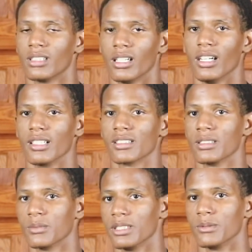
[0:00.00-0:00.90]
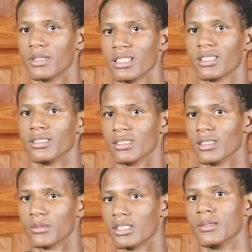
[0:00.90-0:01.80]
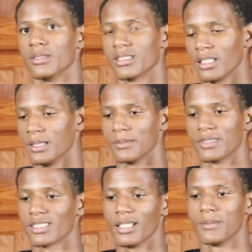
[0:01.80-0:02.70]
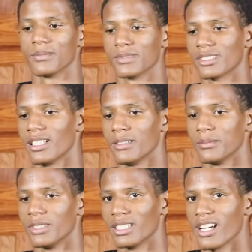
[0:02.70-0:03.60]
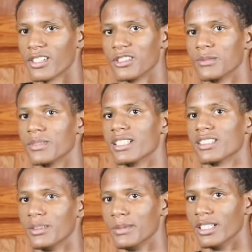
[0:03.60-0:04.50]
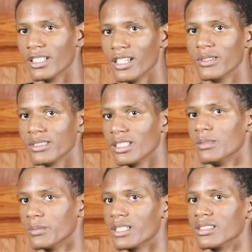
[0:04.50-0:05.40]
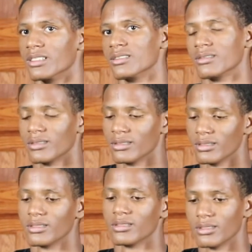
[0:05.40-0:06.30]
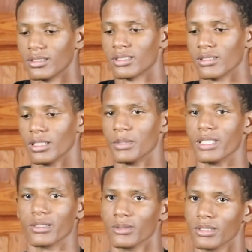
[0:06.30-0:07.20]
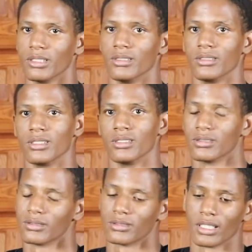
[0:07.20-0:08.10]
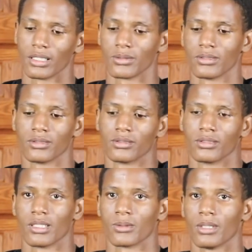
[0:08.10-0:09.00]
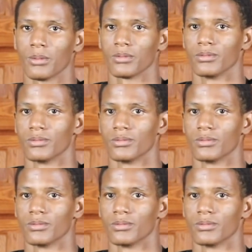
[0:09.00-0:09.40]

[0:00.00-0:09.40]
all right, something keeps clicking. Something with that group that told me to go is getting better. So I might as well go, and then that's what happened.